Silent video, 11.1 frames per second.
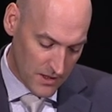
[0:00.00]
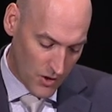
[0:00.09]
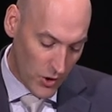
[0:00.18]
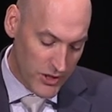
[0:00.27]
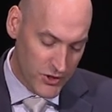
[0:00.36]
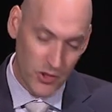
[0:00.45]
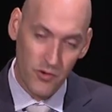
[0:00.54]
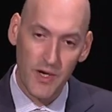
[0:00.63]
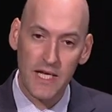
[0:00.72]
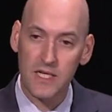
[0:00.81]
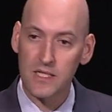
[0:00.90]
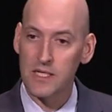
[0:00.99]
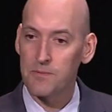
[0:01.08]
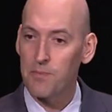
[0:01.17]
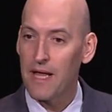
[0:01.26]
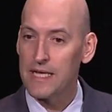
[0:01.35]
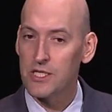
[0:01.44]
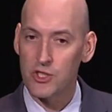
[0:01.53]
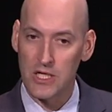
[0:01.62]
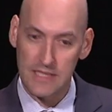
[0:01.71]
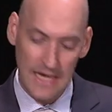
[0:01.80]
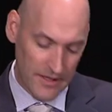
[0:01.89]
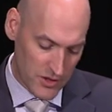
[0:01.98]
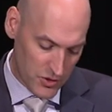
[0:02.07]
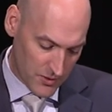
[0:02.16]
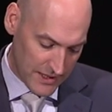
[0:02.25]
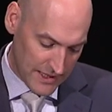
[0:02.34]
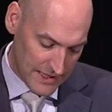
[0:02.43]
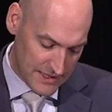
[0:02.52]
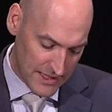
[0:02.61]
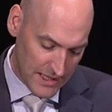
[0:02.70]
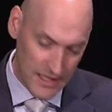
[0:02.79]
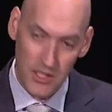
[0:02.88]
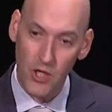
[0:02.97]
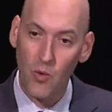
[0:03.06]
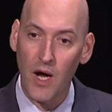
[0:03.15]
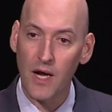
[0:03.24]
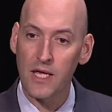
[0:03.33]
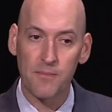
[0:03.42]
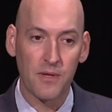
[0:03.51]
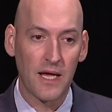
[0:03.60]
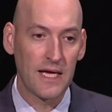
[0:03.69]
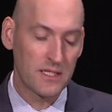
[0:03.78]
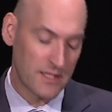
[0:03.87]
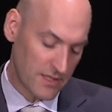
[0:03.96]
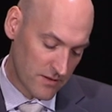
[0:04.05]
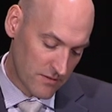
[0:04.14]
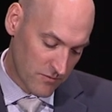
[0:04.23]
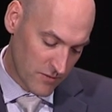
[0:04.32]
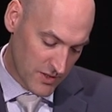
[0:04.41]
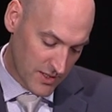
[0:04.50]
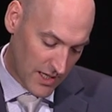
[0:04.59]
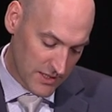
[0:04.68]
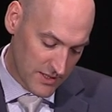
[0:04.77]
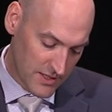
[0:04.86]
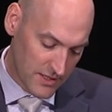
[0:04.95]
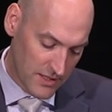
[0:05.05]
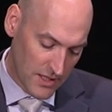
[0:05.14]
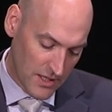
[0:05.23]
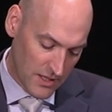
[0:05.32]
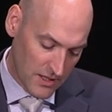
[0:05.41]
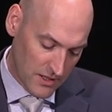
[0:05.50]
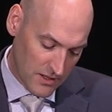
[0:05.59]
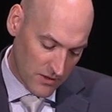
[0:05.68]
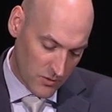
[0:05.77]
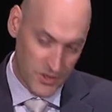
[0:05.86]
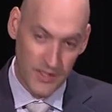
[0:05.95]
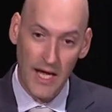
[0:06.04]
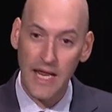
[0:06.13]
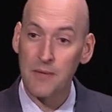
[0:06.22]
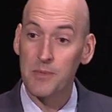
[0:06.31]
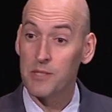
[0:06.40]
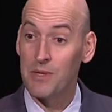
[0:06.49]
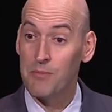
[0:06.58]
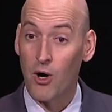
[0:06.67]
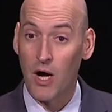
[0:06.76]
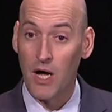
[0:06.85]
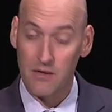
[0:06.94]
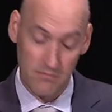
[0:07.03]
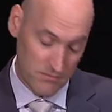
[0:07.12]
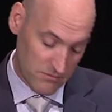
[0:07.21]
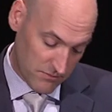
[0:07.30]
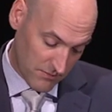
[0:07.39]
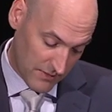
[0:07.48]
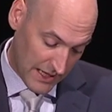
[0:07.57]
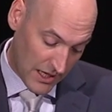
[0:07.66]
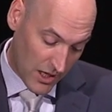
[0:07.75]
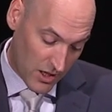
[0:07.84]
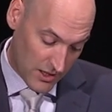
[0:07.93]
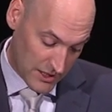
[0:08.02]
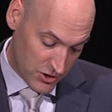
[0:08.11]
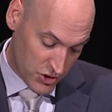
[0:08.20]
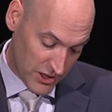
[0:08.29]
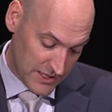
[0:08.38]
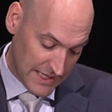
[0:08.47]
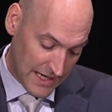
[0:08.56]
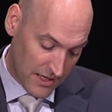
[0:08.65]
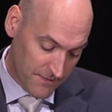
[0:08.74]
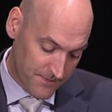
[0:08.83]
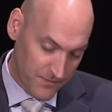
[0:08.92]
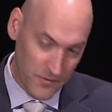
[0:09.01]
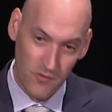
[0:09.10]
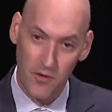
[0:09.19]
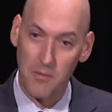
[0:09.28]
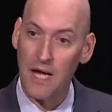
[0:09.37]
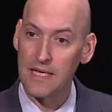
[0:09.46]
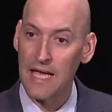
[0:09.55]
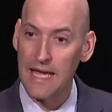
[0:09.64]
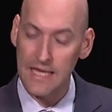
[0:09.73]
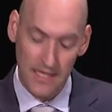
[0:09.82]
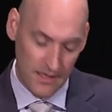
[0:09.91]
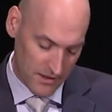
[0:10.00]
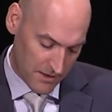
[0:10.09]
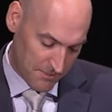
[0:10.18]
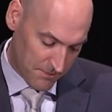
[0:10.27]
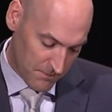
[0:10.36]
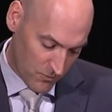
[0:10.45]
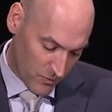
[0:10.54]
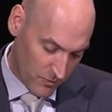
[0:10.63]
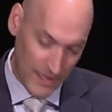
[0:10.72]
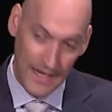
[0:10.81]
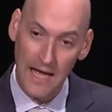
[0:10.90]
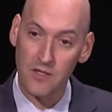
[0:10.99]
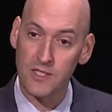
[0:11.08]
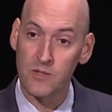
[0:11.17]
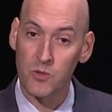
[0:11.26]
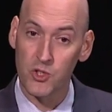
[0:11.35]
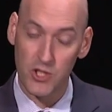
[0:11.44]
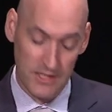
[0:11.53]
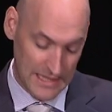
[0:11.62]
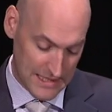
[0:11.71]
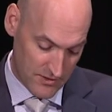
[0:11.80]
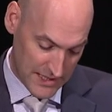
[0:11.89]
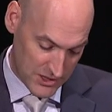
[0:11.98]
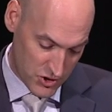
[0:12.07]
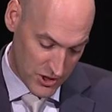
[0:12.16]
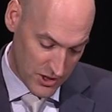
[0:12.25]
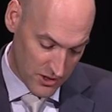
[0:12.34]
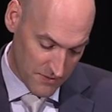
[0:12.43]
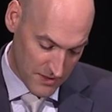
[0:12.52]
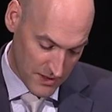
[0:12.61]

Oyster Creek is planned to shut down in 2019. Kewanee, a plant in Wisconsin, was not able to be bought and shut down. Vermont Yankee announced it will shut down next year.